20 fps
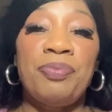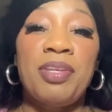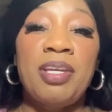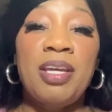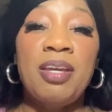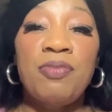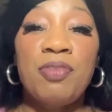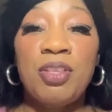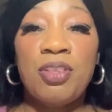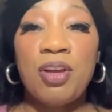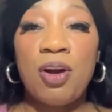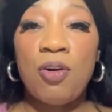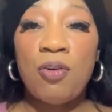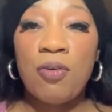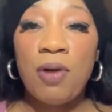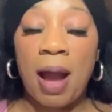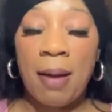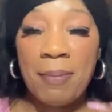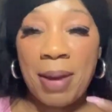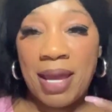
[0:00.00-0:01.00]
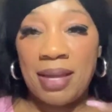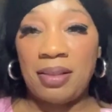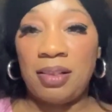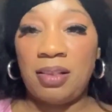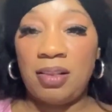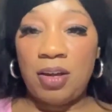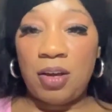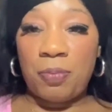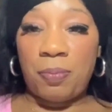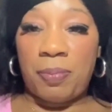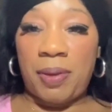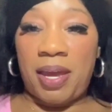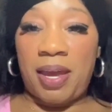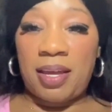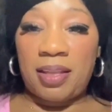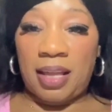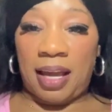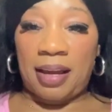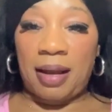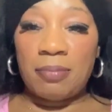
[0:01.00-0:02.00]
even though I might look
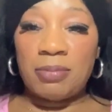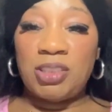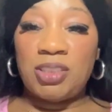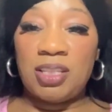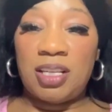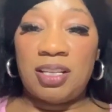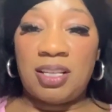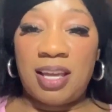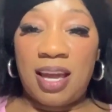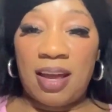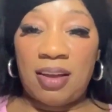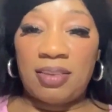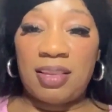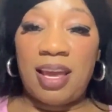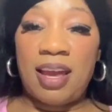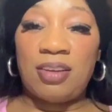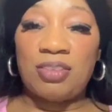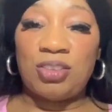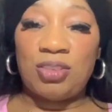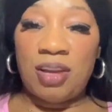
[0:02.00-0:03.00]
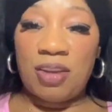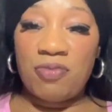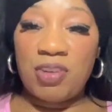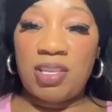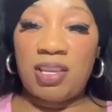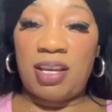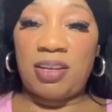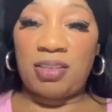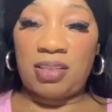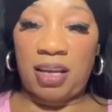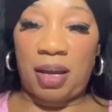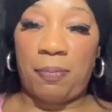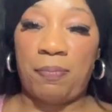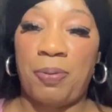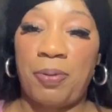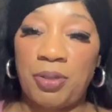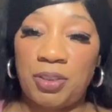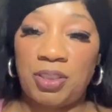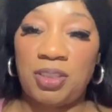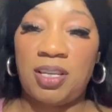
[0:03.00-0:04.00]
big, like I'm sitting down now, so everything's like
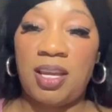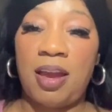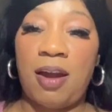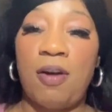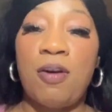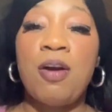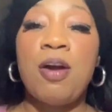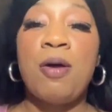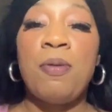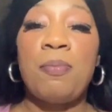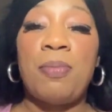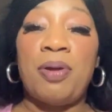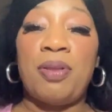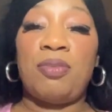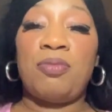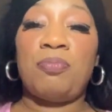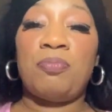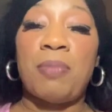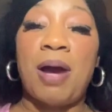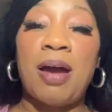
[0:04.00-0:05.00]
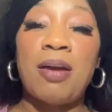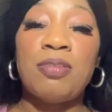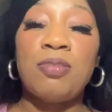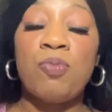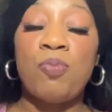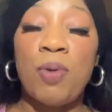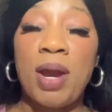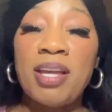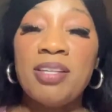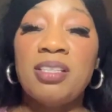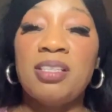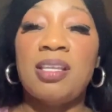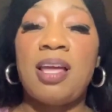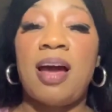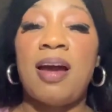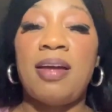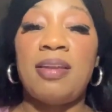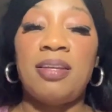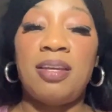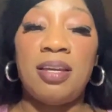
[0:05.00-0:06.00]
pushed down, but my
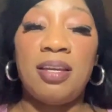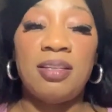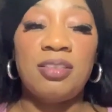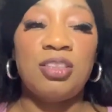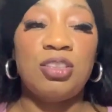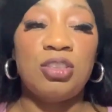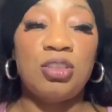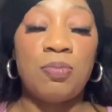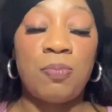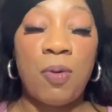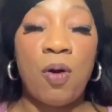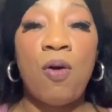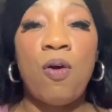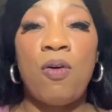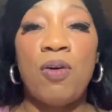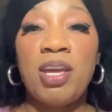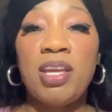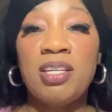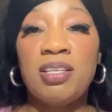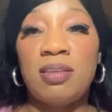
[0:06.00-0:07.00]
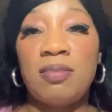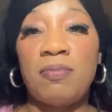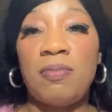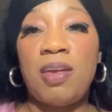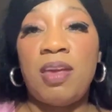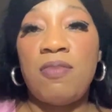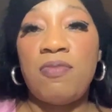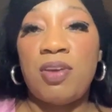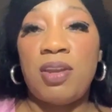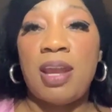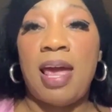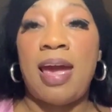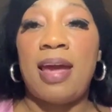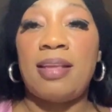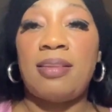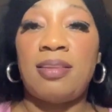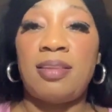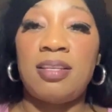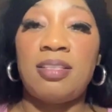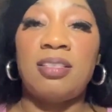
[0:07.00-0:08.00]
waistline is small, even, even
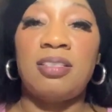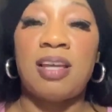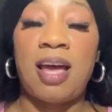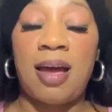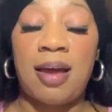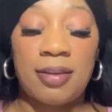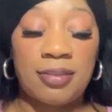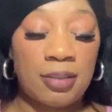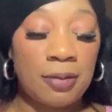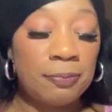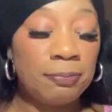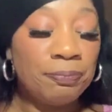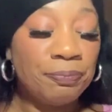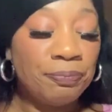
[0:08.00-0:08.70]
at this size.